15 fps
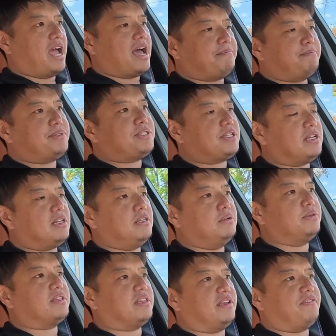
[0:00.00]

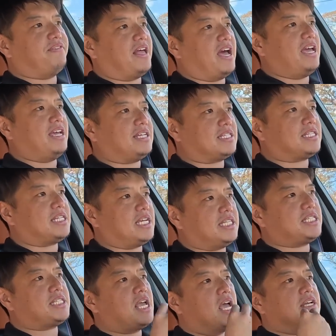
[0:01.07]
absolutely flies.
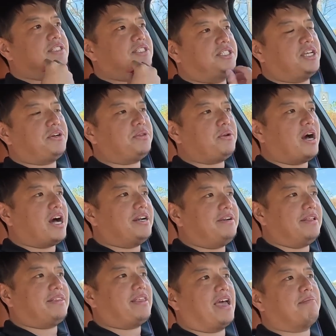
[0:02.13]
Its 0 to
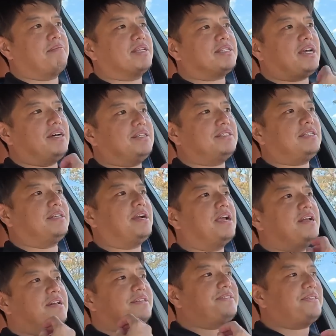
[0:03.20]
100 time is under
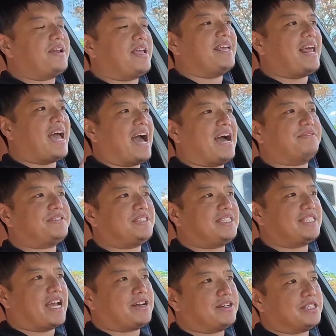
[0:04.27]
3.5
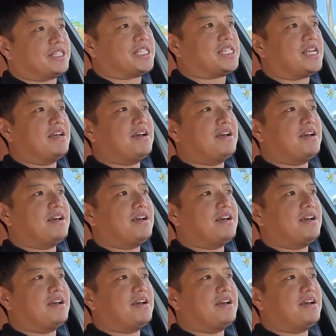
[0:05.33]
seconds,